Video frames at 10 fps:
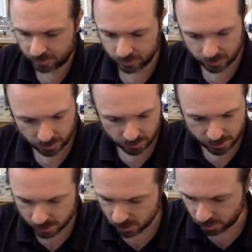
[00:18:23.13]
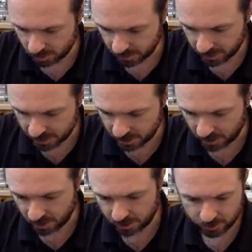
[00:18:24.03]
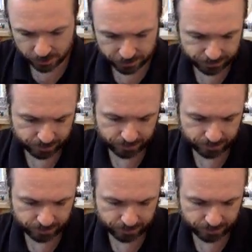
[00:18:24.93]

Well, at least this one I can get to the hard drive.